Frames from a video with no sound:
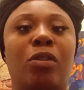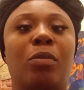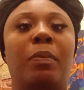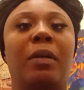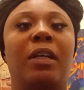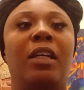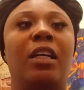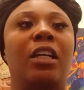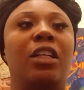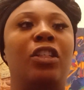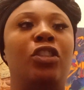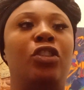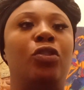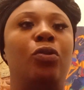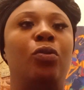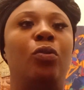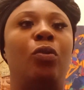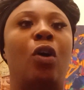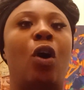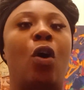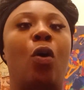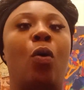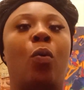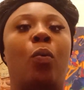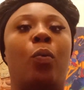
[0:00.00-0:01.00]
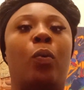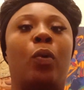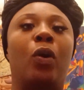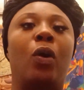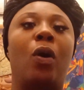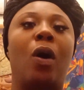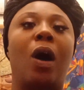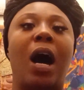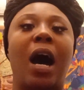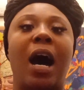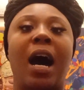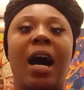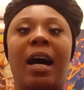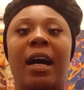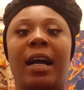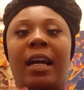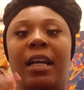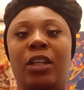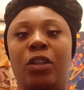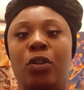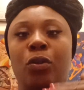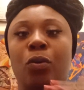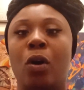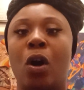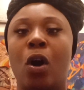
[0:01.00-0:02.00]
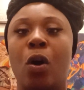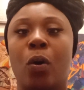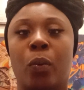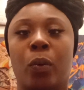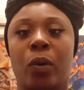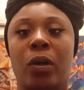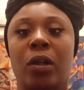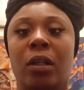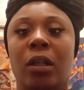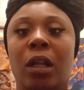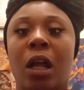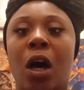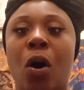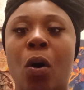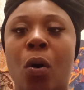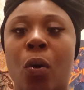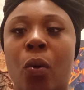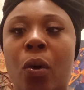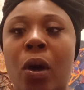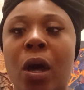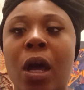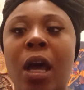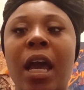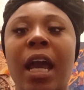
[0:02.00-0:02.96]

because you go real high and you go real low,